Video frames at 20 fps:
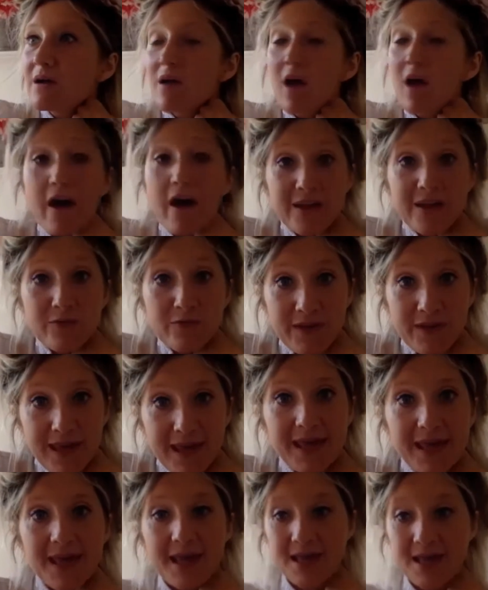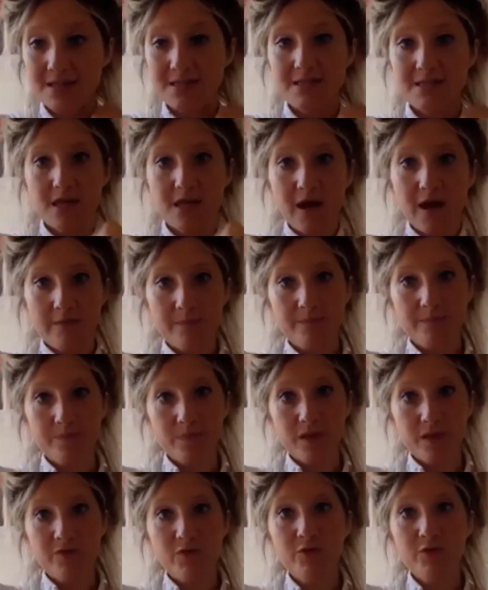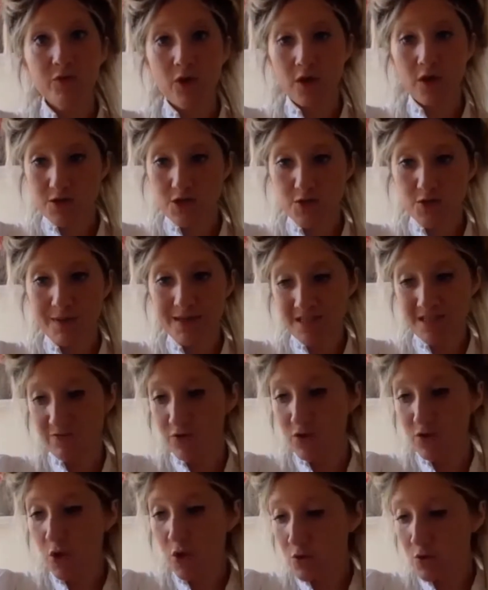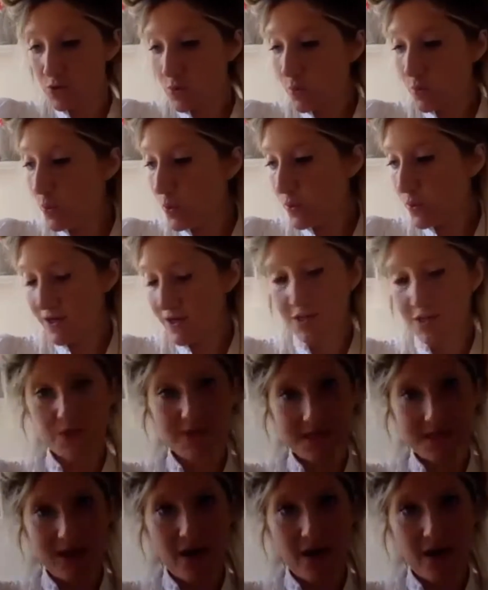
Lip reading: Ivy is so basically if you go on a walk and you see